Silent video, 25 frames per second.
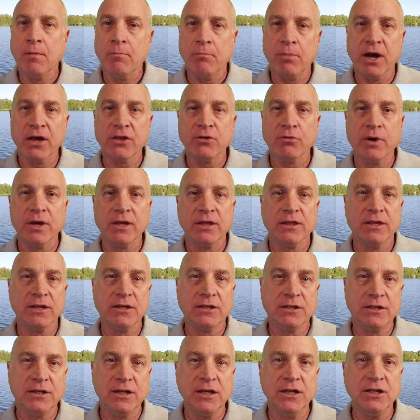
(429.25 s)
By the way, the
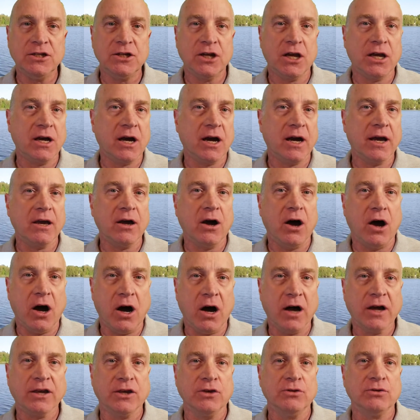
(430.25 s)
D J I
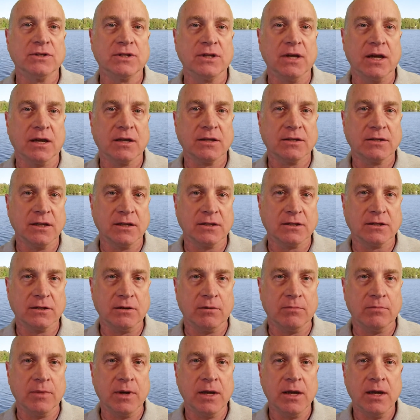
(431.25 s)
OcuSync
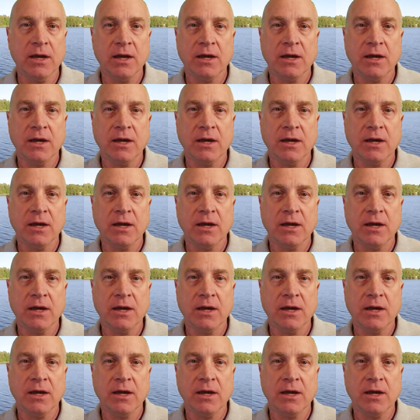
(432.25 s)
system